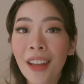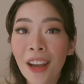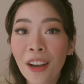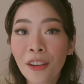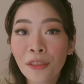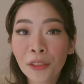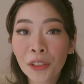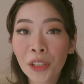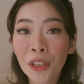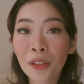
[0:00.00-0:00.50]

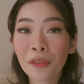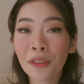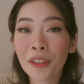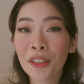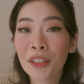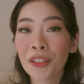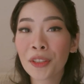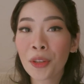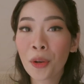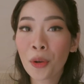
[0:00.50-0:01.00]
Now for the
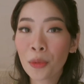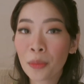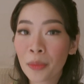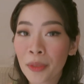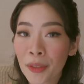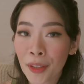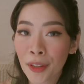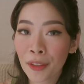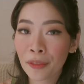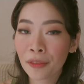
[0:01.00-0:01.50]
first
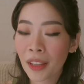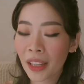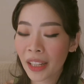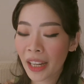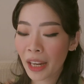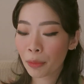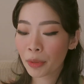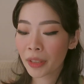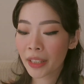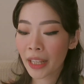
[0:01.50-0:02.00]
home stuff
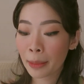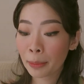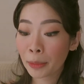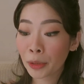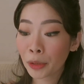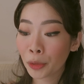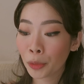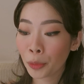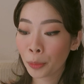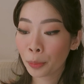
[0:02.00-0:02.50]
that I was
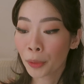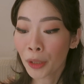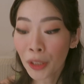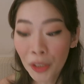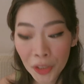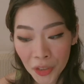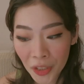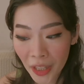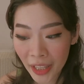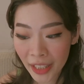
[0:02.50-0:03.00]
able to
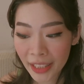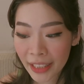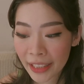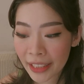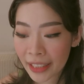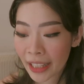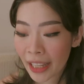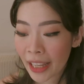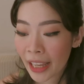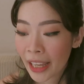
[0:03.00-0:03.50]
purchase,
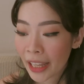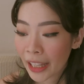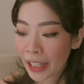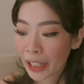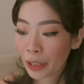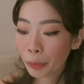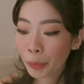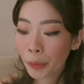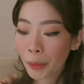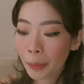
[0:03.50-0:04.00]

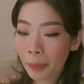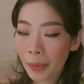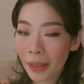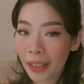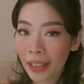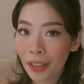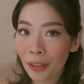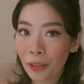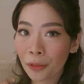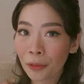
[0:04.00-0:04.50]
it would
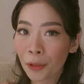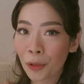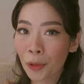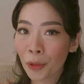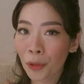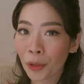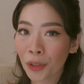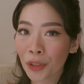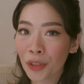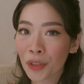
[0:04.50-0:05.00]
be of
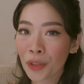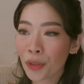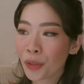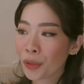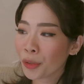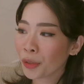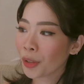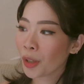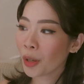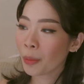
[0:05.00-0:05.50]
course
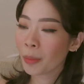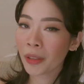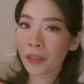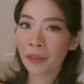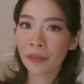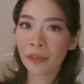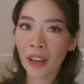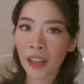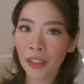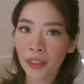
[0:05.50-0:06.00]
yung
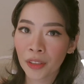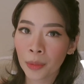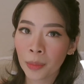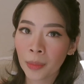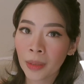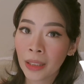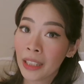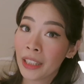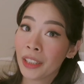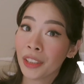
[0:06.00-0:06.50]
robot
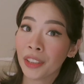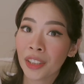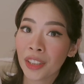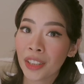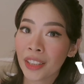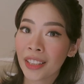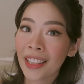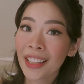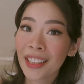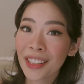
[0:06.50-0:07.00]
vacuum
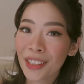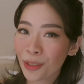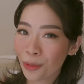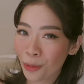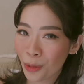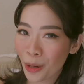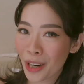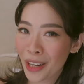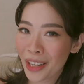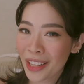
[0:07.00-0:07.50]
cleaner. This
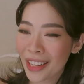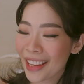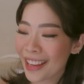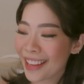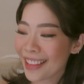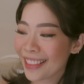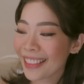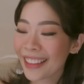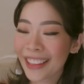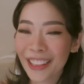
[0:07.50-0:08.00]
one,
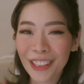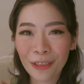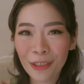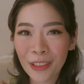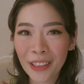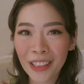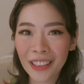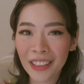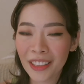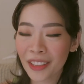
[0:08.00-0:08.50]
and this
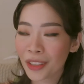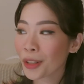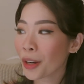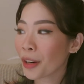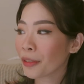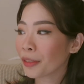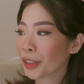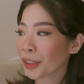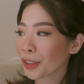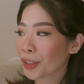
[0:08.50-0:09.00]
one I
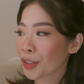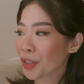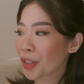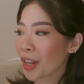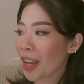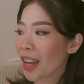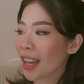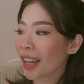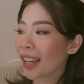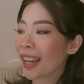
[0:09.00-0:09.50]
discovered ko
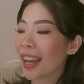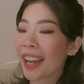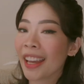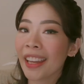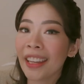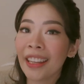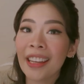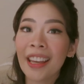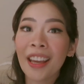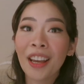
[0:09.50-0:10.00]
siya
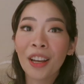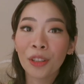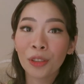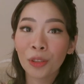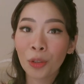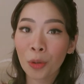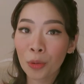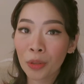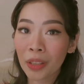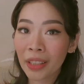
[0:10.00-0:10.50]
kay
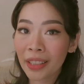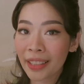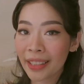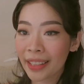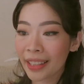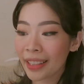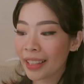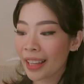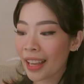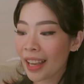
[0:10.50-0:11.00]
Tony
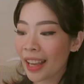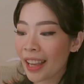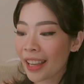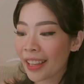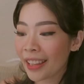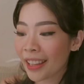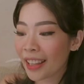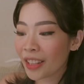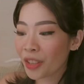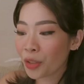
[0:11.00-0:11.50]
Sia.
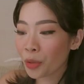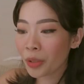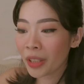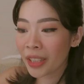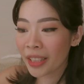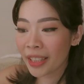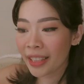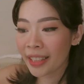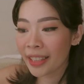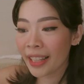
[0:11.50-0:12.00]
Ayan, so
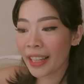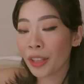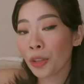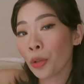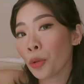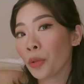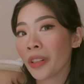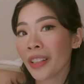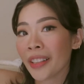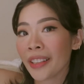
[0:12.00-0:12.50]
this is a
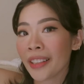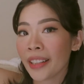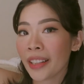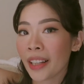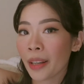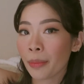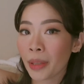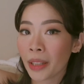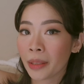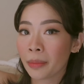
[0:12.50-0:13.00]
Tony
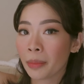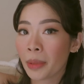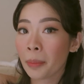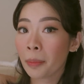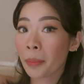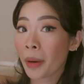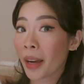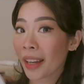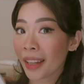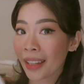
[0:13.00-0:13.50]
Sia, made
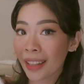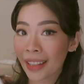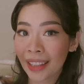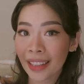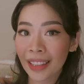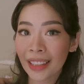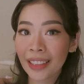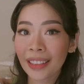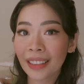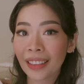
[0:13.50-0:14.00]
me buy
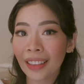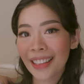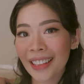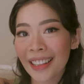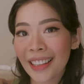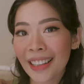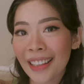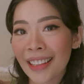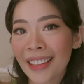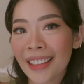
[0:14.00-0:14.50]
it.
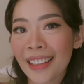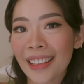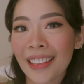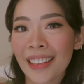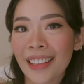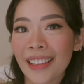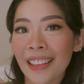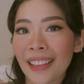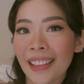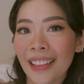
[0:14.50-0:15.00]

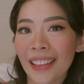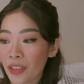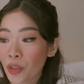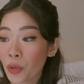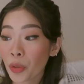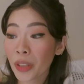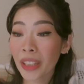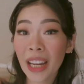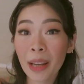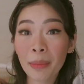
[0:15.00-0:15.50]
Ta-da!
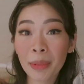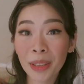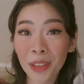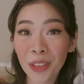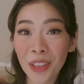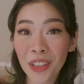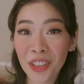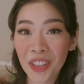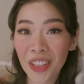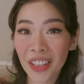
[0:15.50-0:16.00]
So
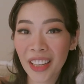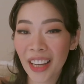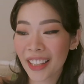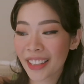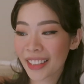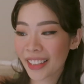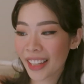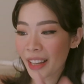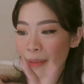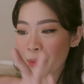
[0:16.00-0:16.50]
ginamit ko na siya
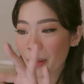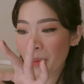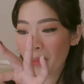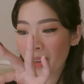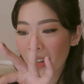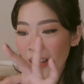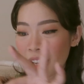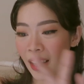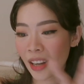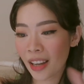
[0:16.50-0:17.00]
guys, kaya may
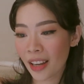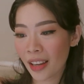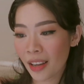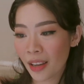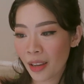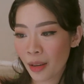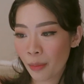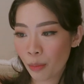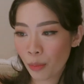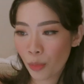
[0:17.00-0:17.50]
mga
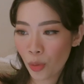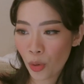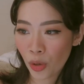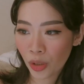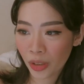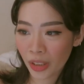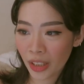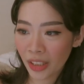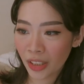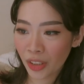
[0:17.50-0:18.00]

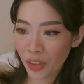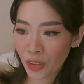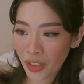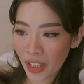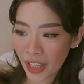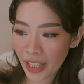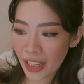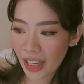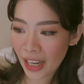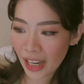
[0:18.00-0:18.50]
buhok na dito
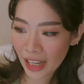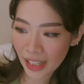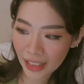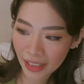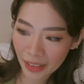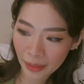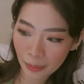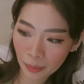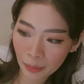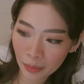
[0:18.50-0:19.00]
sa
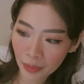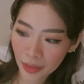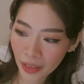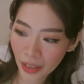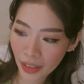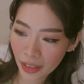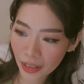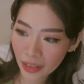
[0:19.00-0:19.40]
ilalim.